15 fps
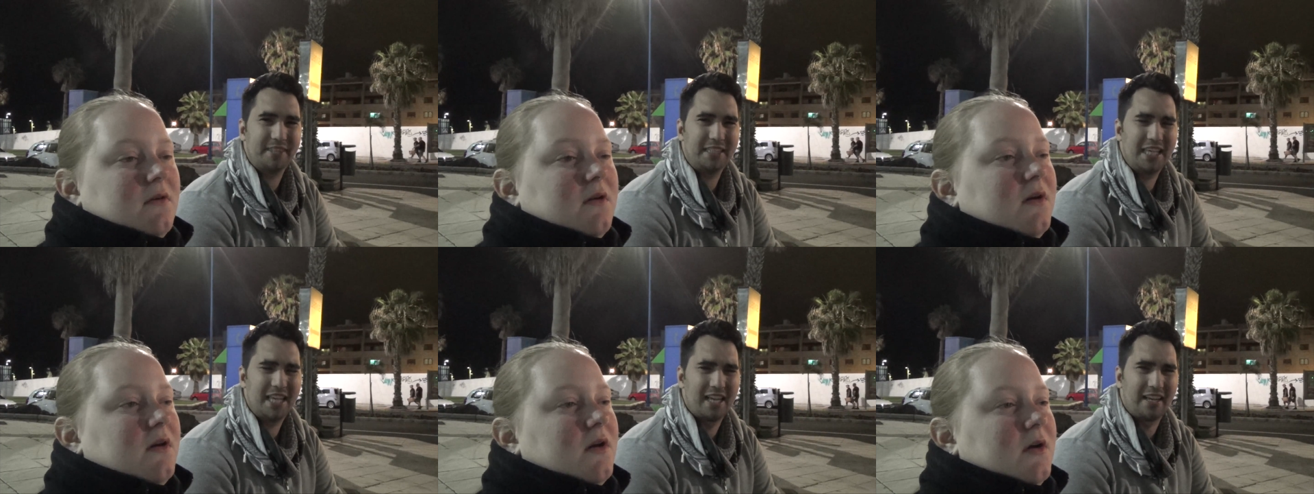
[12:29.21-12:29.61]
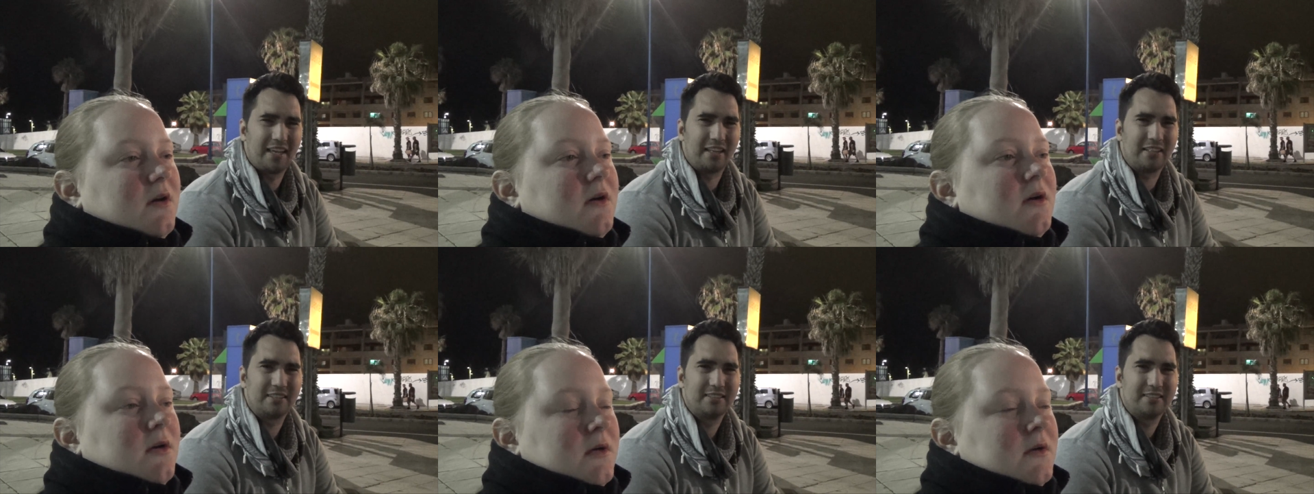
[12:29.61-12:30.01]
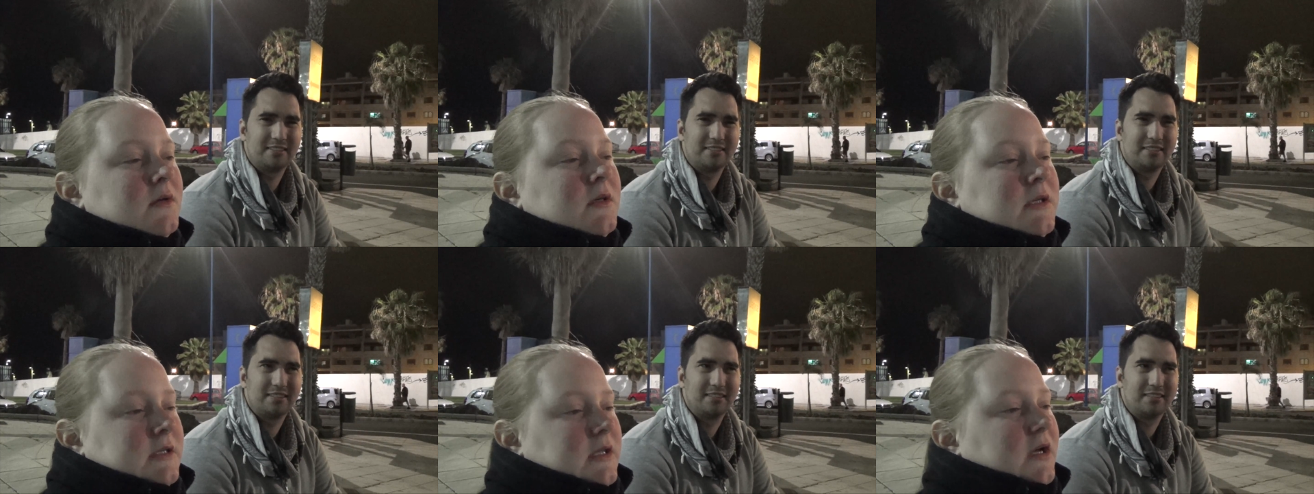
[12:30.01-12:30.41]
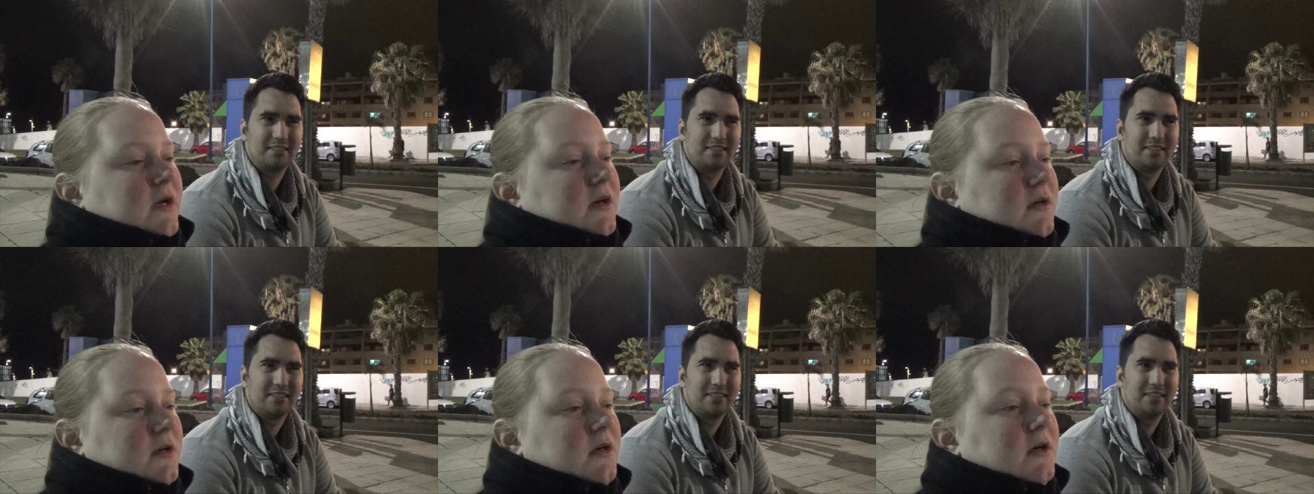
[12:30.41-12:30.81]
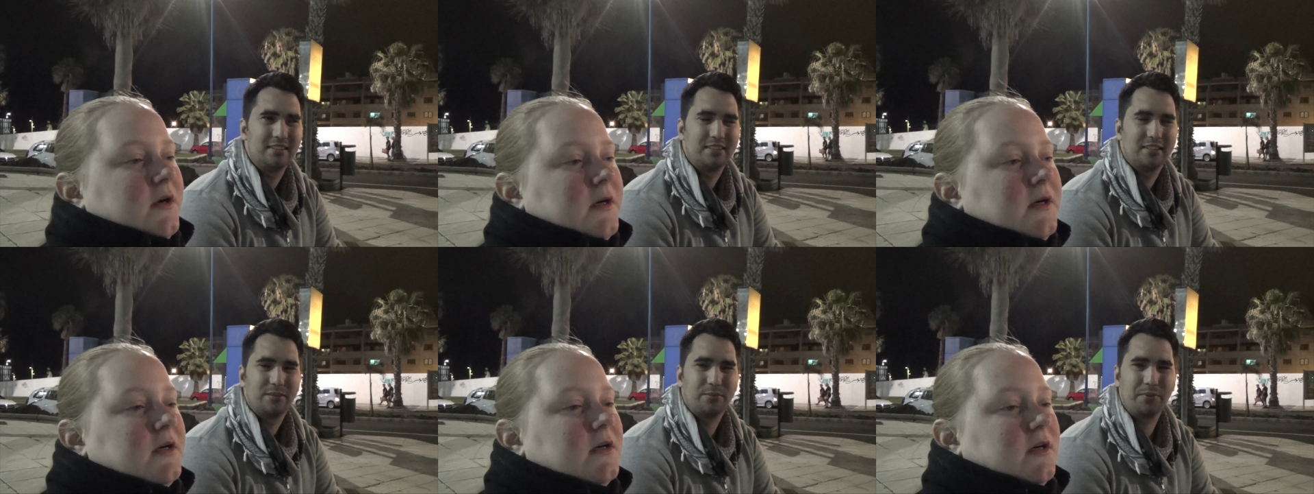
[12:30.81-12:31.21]
Speaker 1: Yeah. Yeah
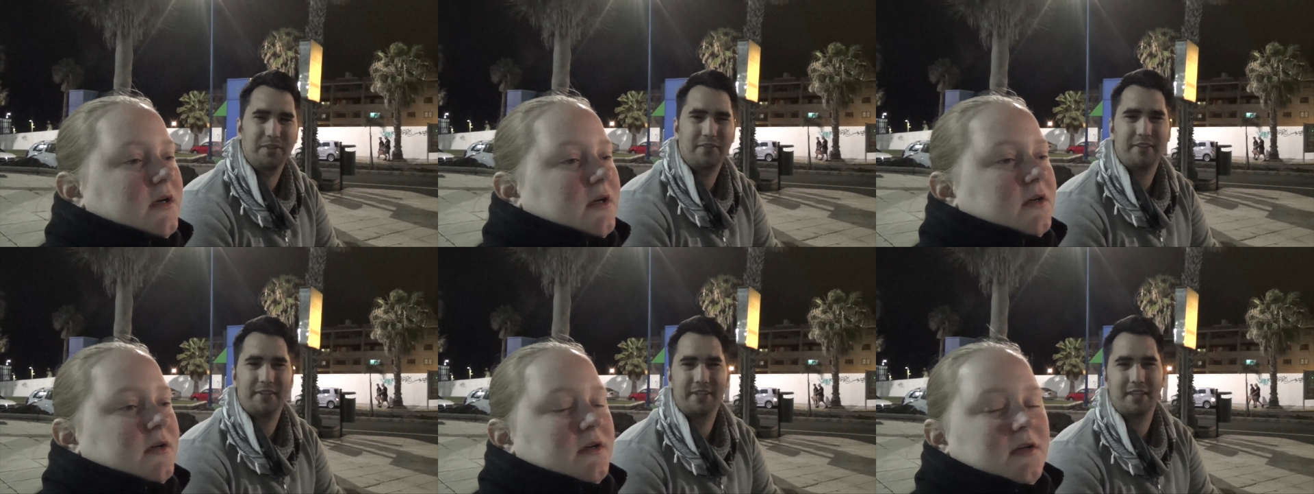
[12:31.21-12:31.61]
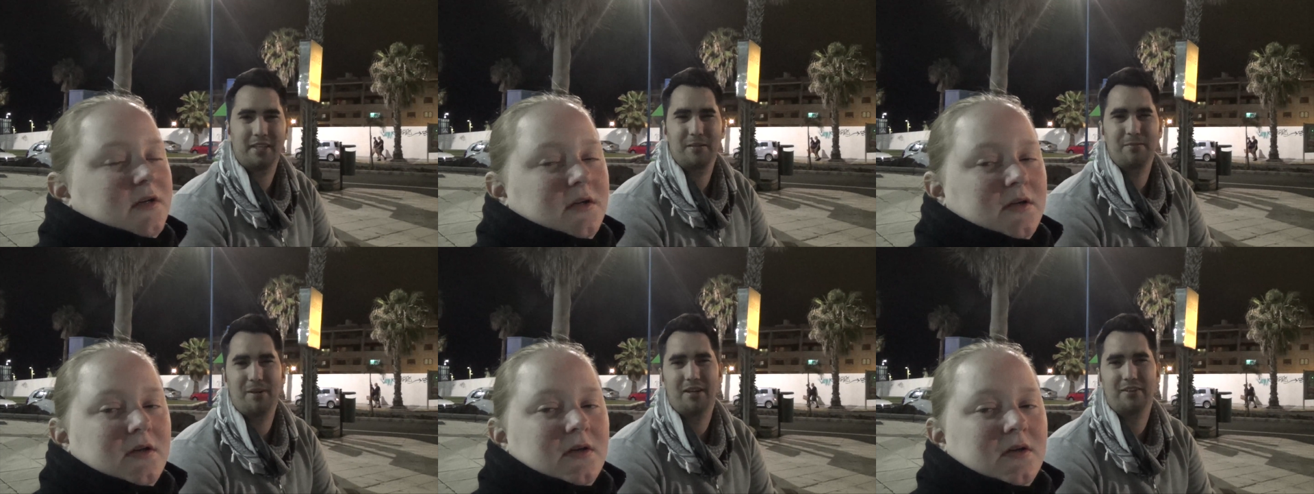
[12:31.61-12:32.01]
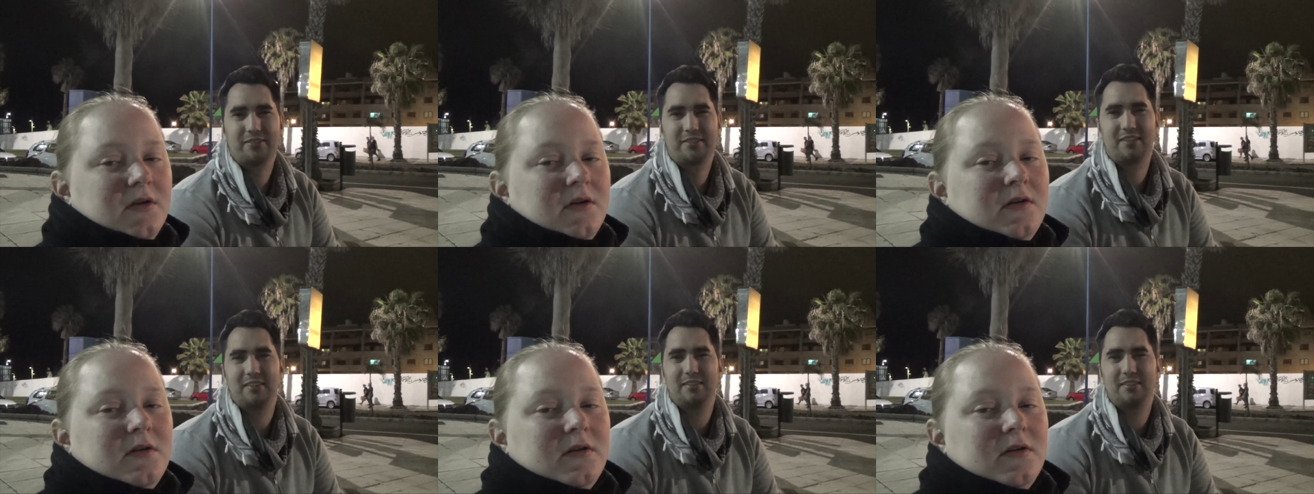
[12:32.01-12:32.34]
we're thinking about